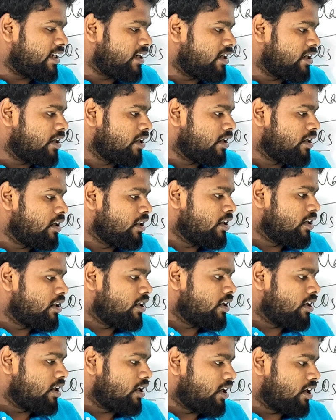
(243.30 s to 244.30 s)

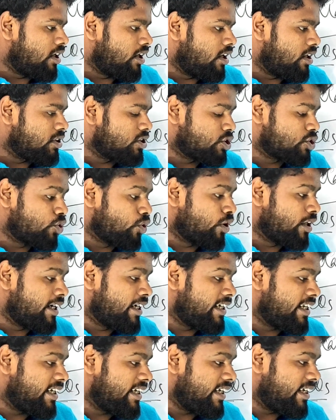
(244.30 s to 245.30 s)

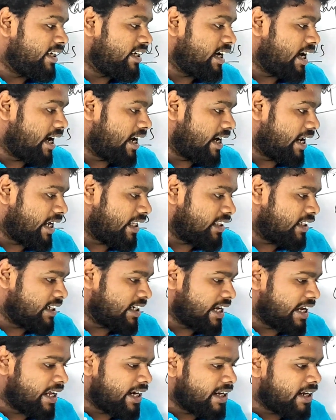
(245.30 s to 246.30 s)
it in
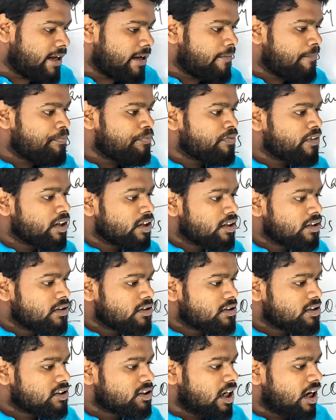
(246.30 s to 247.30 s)
another array,
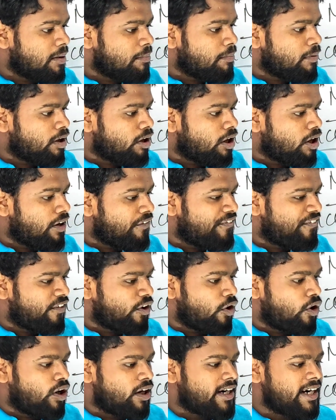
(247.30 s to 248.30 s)
sum of
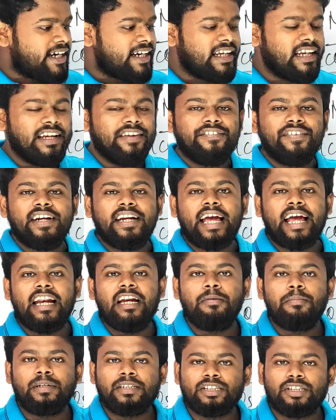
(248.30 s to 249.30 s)
odd and even
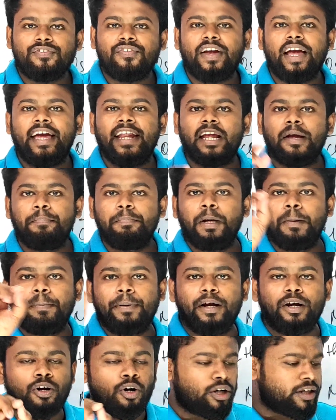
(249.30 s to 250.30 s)
elements of array.
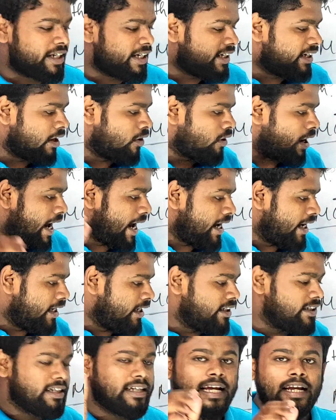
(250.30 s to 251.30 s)
People, note it down.
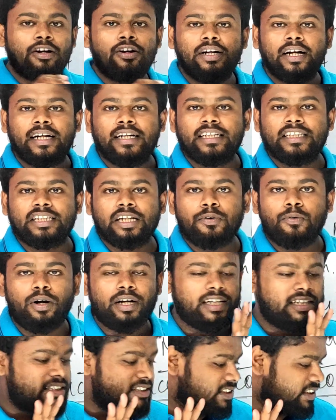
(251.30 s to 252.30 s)
I cannot understand
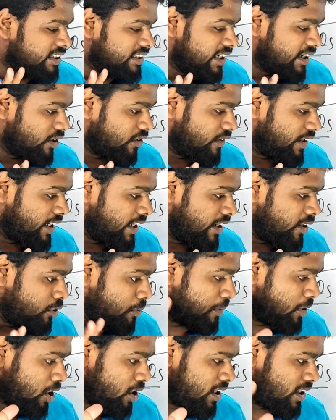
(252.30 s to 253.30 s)
what it is written over here,
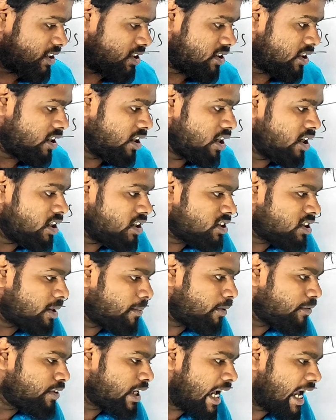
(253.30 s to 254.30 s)
to be honest.
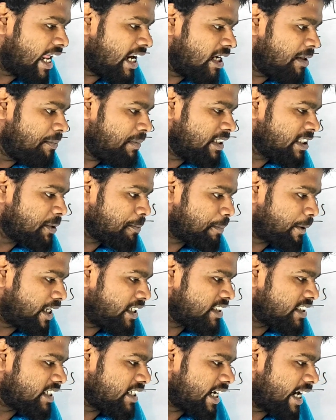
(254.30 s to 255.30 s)
Some of the elements
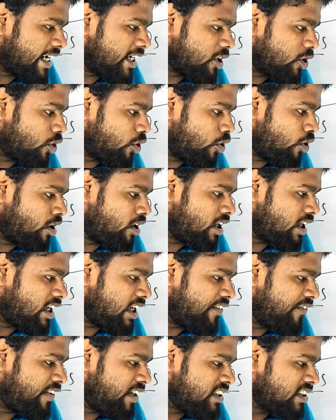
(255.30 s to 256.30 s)
present at odd,
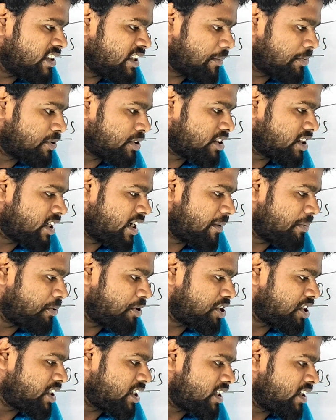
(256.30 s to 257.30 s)
even,
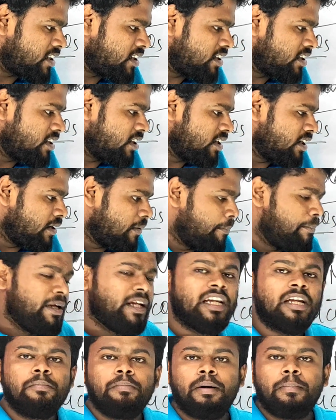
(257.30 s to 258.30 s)
subscription,
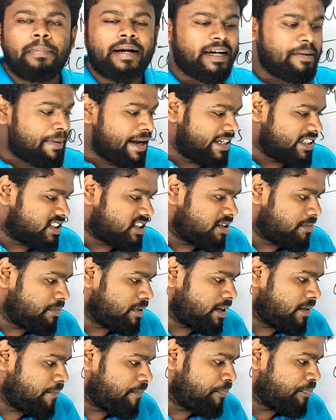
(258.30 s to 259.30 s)
minimum and
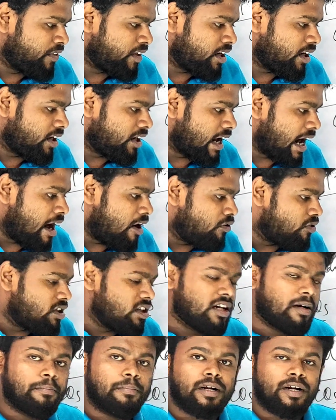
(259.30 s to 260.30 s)
maximum,
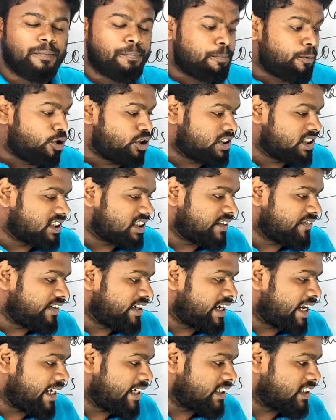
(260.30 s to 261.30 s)
count number of positive
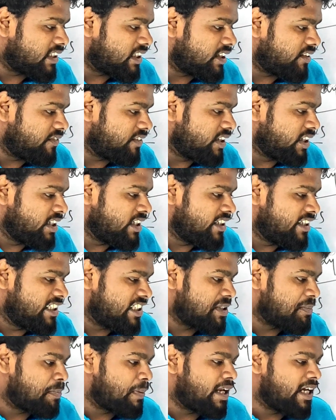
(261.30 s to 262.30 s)
and negative,
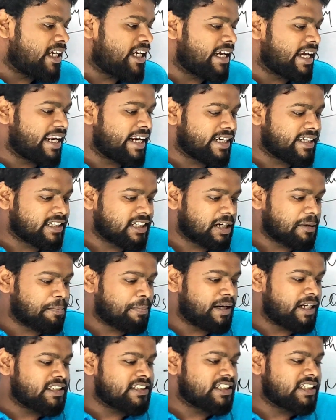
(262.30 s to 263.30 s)
display character
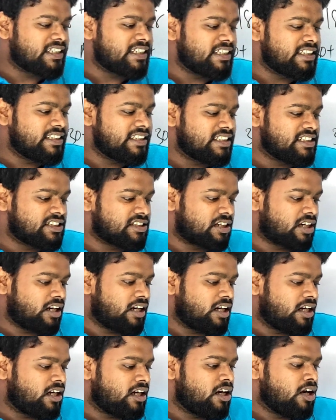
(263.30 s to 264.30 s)
present in the
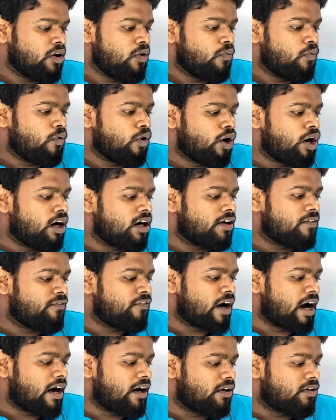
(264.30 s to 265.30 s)
string, word,